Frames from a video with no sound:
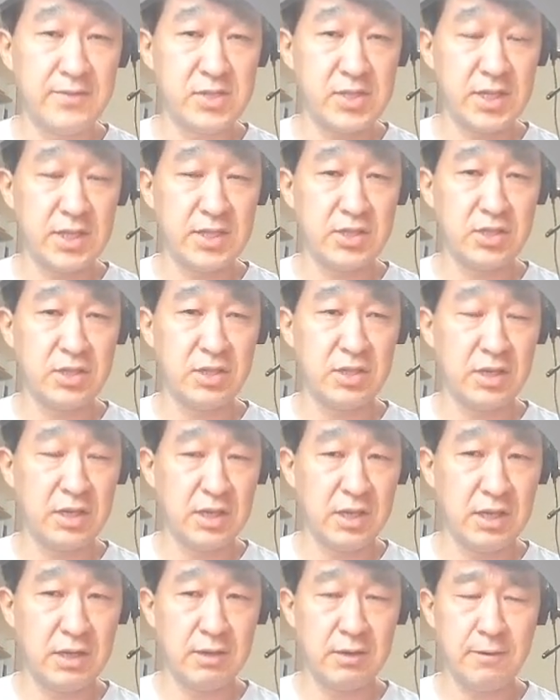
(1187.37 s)
session in
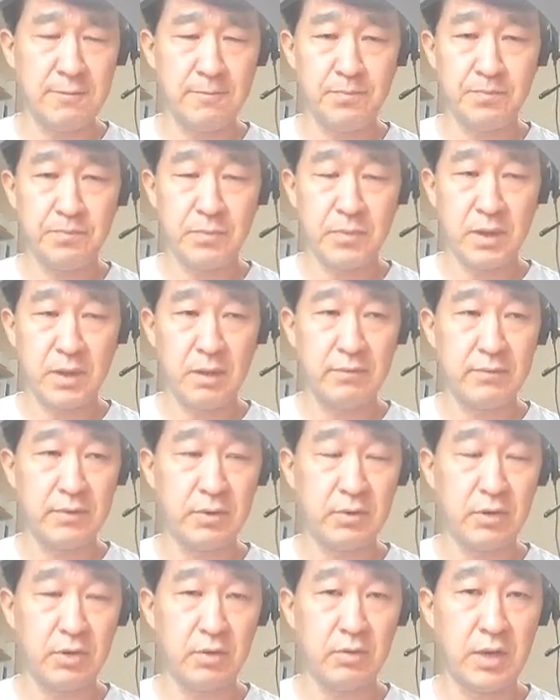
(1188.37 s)
here.
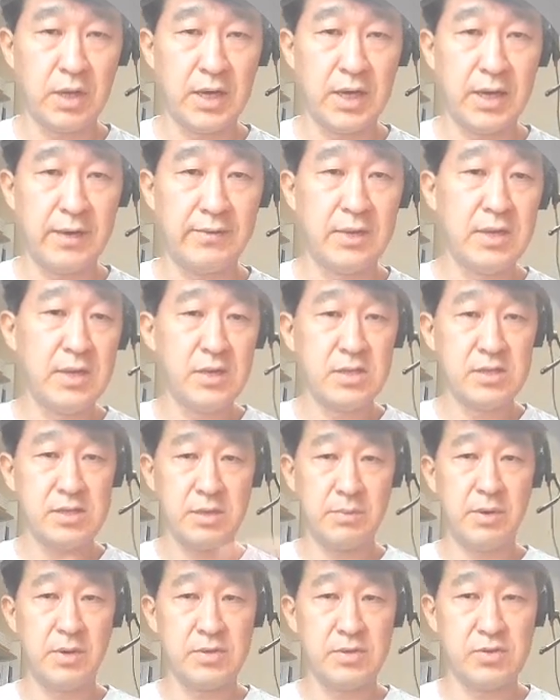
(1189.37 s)
You go live,
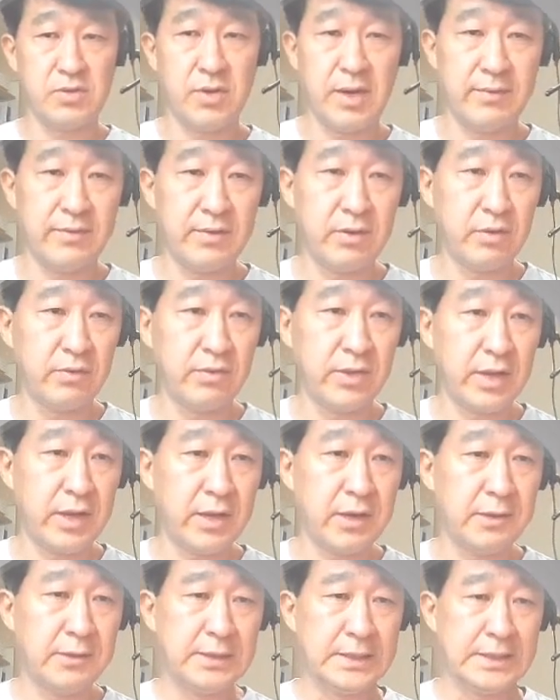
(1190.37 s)
suppose you have it over
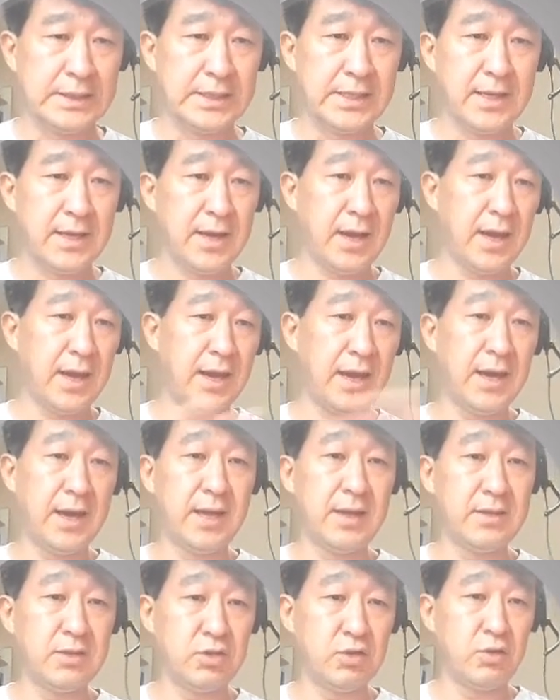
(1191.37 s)
there,
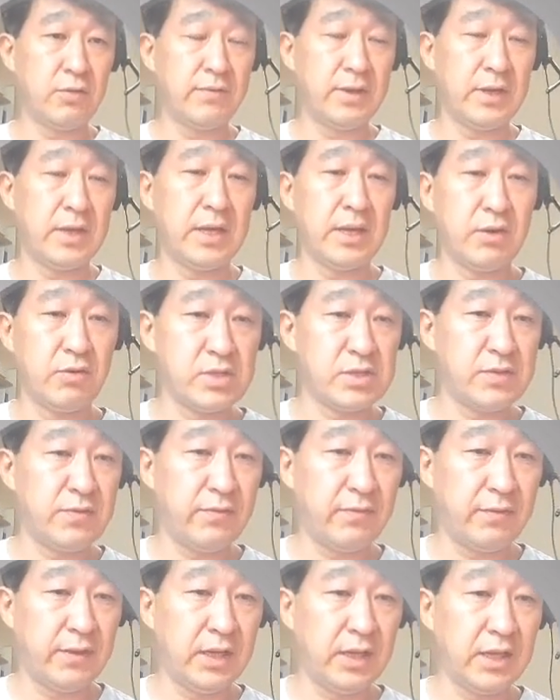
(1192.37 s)
and your video is
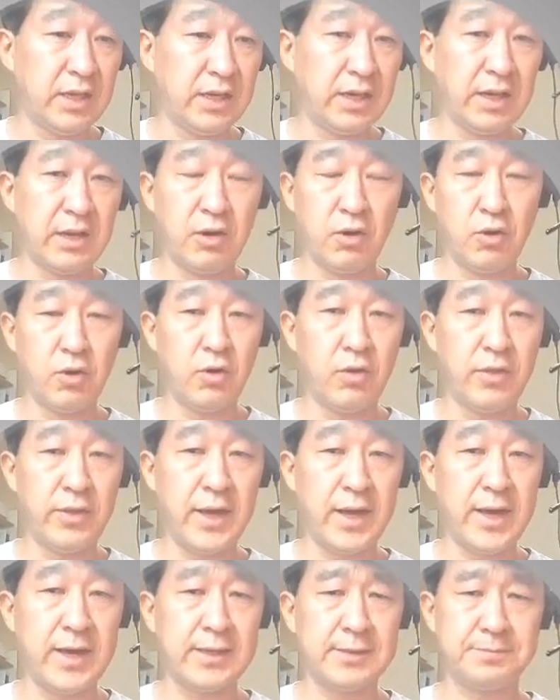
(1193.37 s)
feeding and all
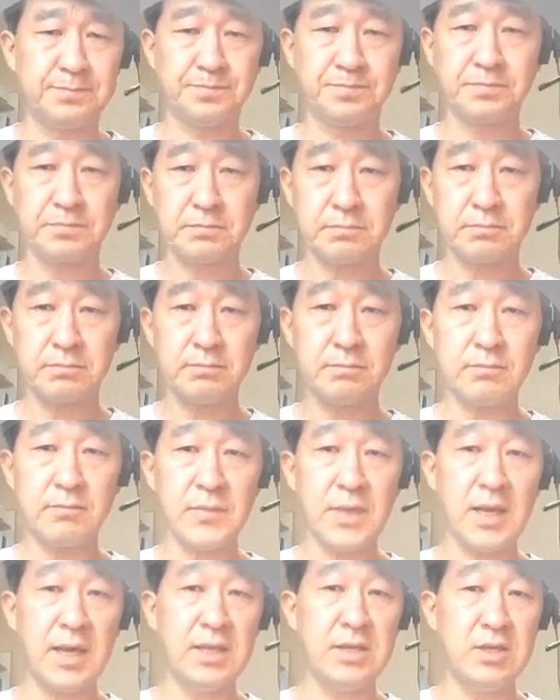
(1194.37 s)
that.
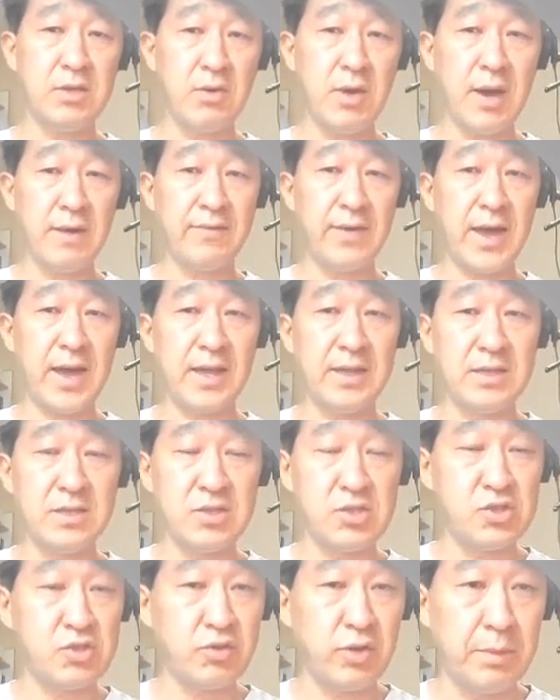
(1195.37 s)
and you have end
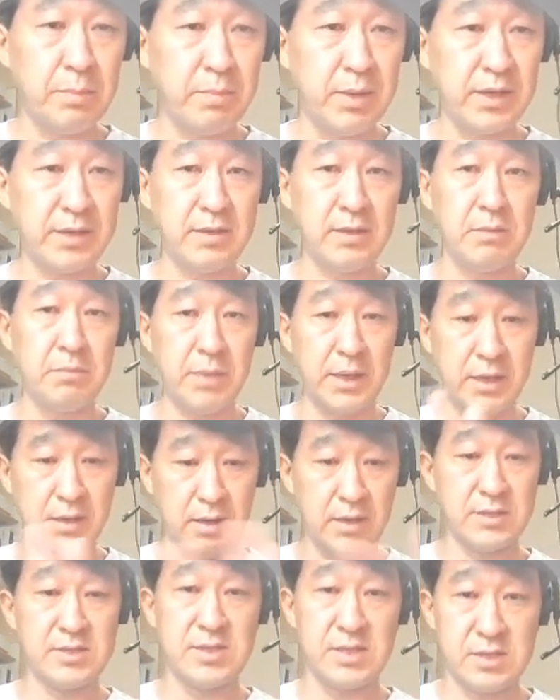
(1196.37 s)
stream button
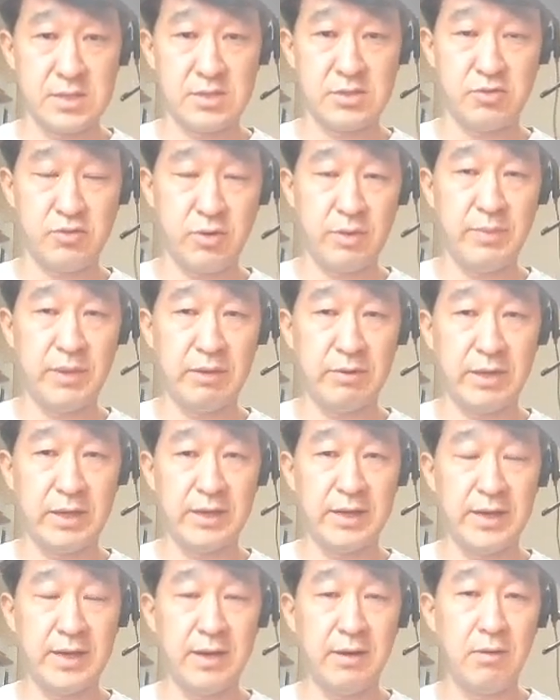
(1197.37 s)
because it's streaming
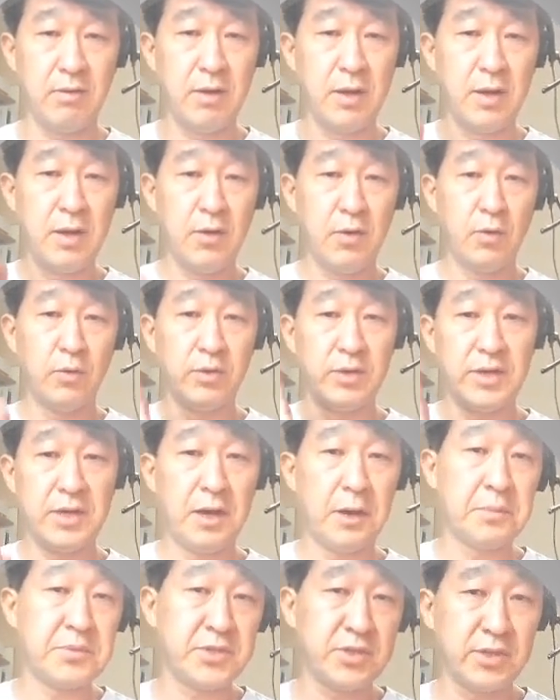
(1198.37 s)
right now. Only
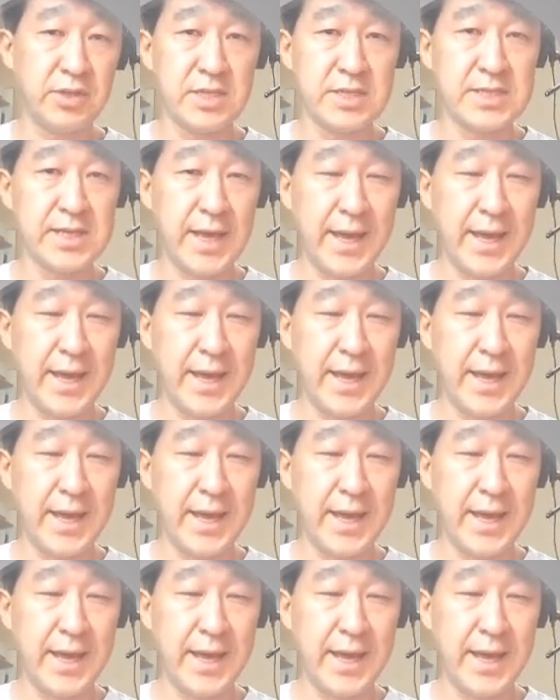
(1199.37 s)
option is